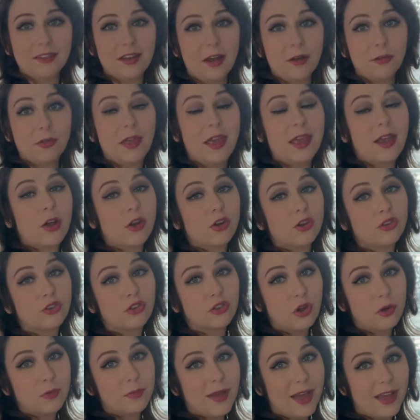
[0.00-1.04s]
Now, they are
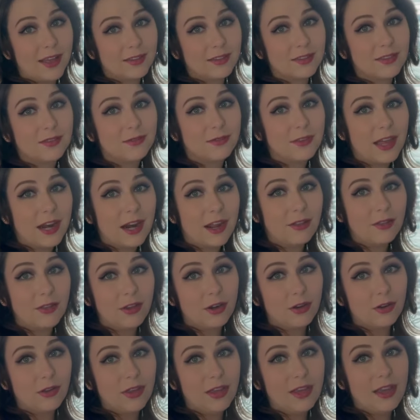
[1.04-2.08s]
so massive that I
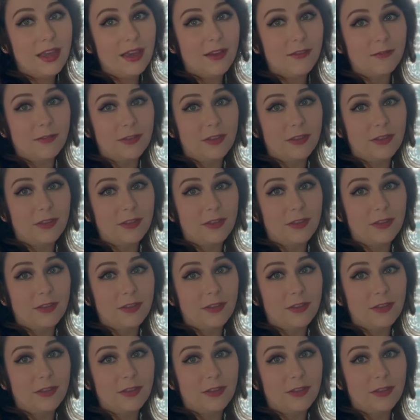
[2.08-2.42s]
literally can't